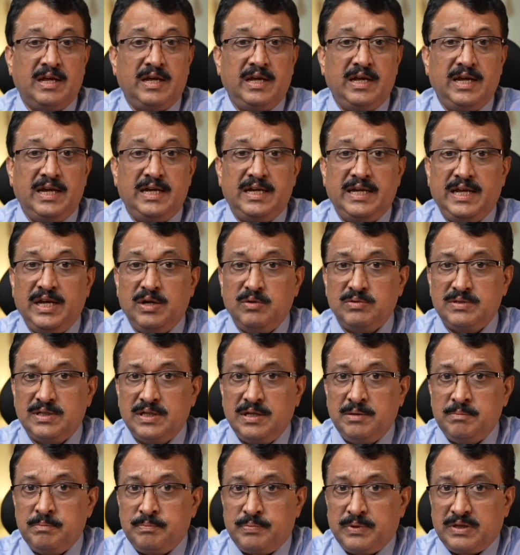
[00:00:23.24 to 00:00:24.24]
It gives an
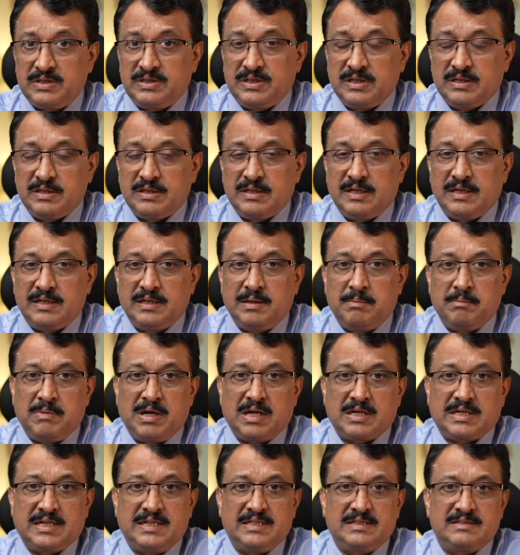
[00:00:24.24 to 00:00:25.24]
impression that the
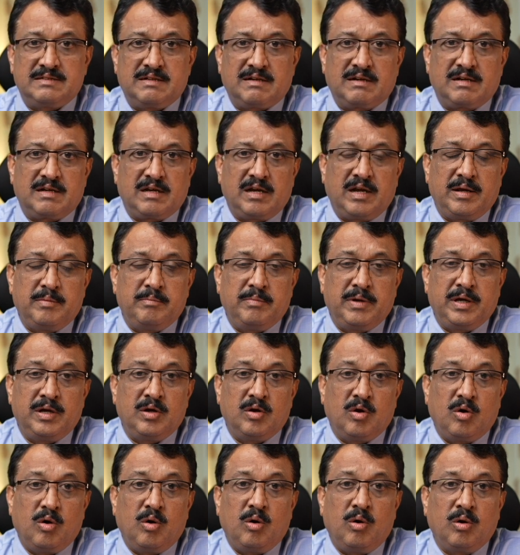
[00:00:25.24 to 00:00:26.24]
markets are
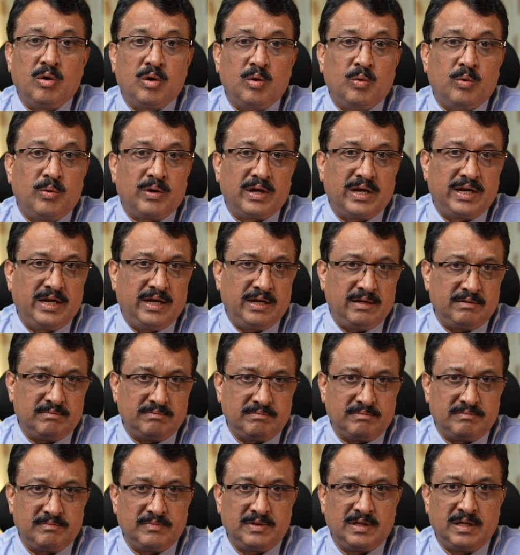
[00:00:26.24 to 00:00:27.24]
climbing all over again.
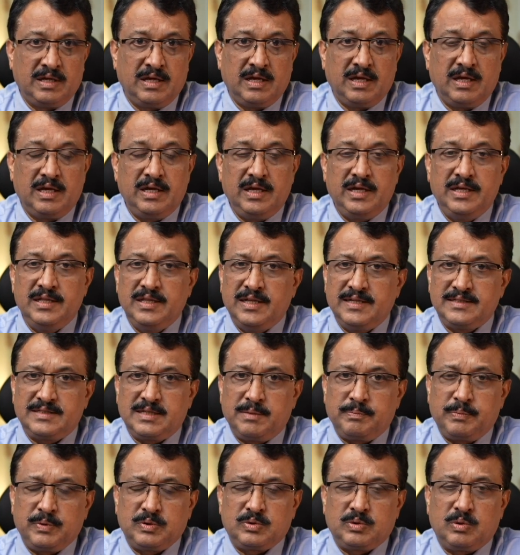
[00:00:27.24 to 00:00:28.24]
In this
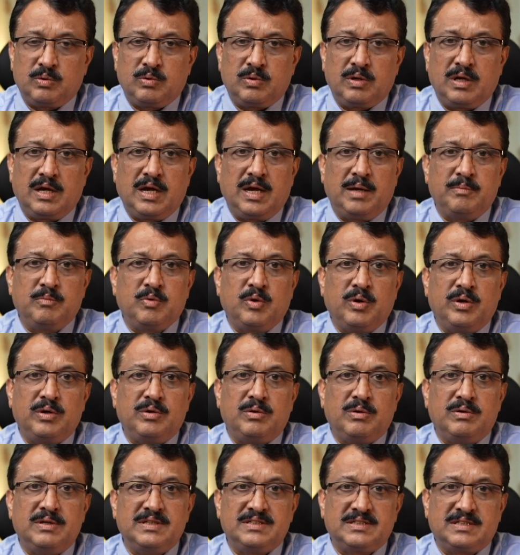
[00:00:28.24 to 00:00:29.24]
episode, I am going
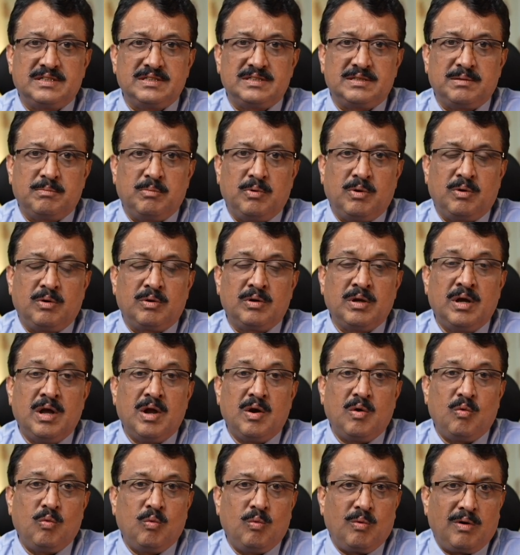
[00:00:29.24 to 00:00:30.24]
to discuss about
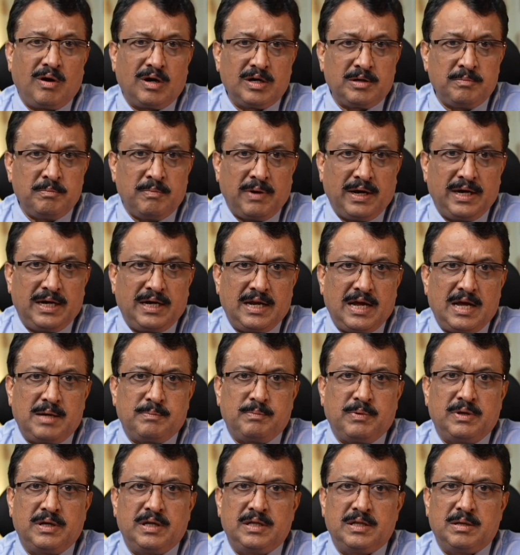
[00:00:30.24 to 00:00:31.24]
what might
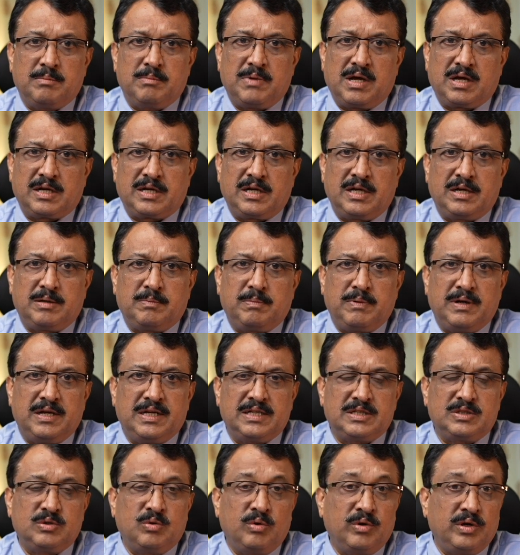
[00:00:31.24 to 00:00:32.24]
happen in the
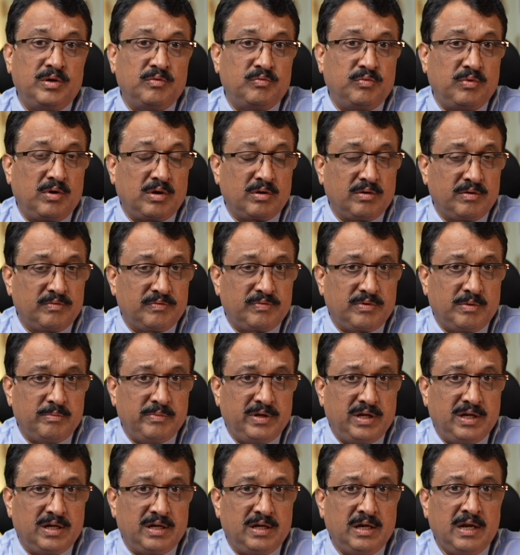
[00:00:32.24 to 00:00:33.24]
marketplace going forward from
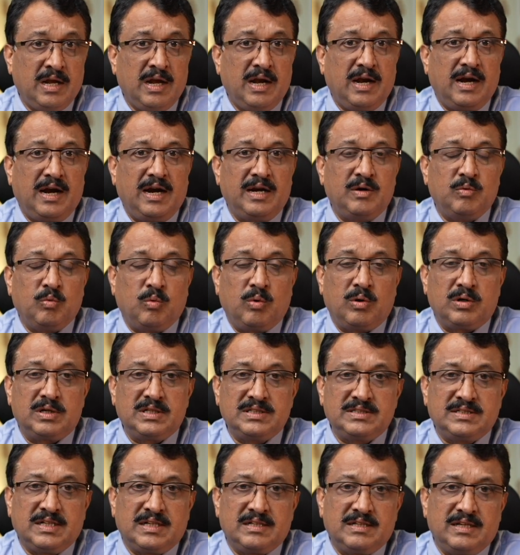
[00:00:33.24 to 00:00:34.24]
here and what
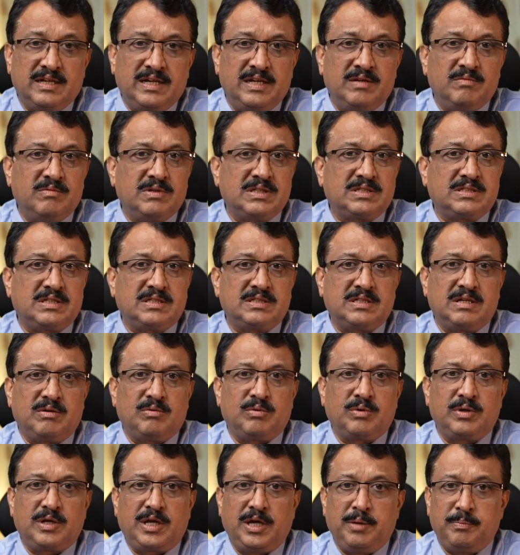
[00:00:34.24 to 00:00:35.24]
is that the investors have
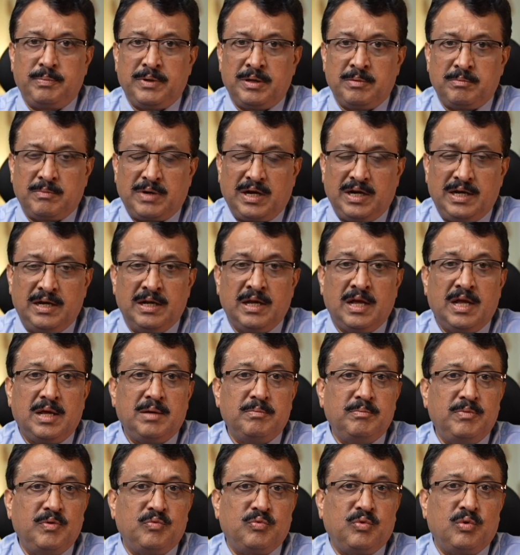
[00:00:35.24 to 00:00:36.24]
to keep in mind
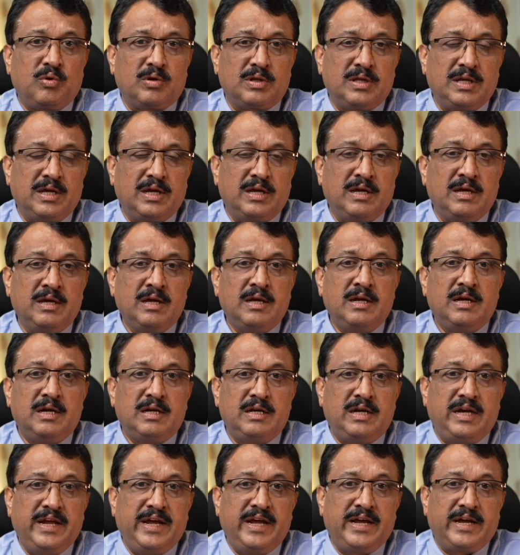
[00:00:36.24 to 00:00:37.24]
before they
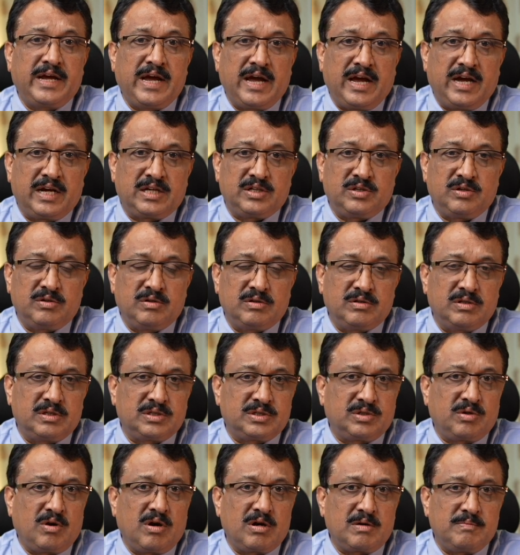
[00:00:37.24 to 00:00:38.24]
take action on the
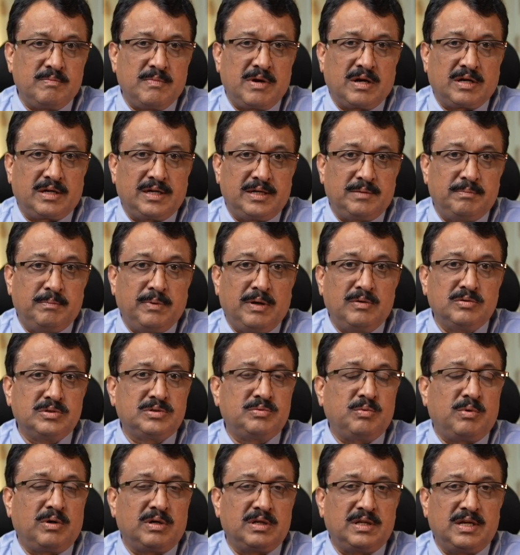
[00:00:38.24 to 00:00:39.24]
stock market bounce
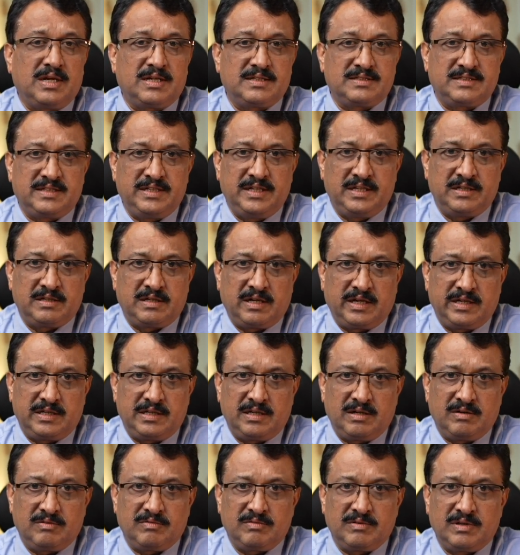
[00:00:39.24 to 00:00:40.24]
what they are seeing right
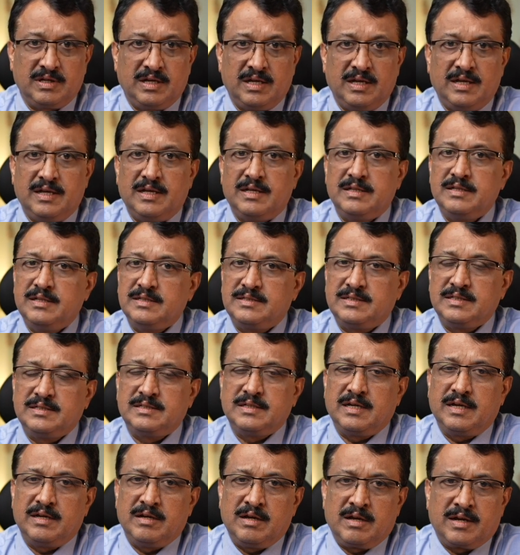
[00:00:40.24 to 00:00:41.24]
now. This is
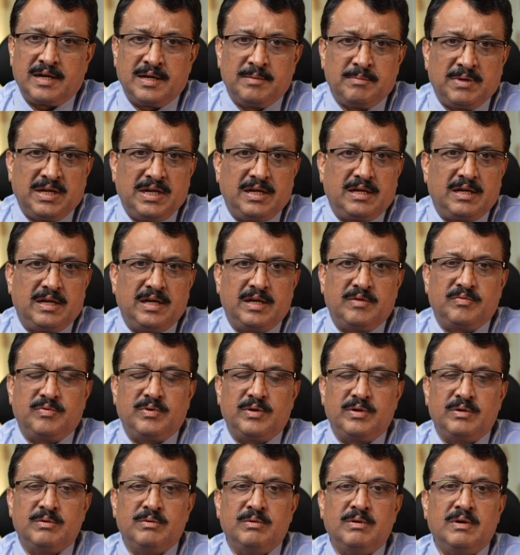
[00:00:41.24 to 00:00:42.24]
NRI Money Clinic
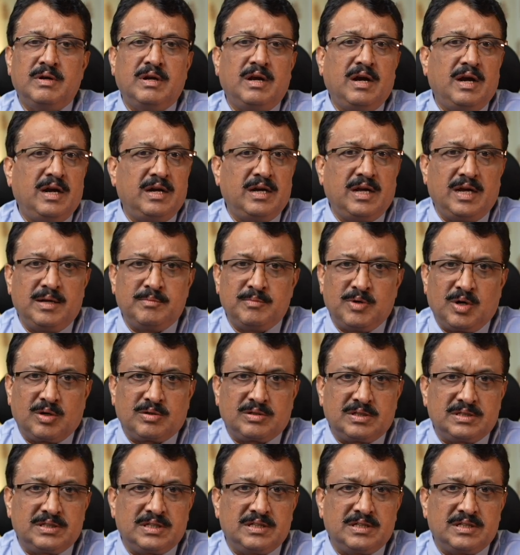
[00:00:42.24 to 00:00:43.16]
for you and I am Dr.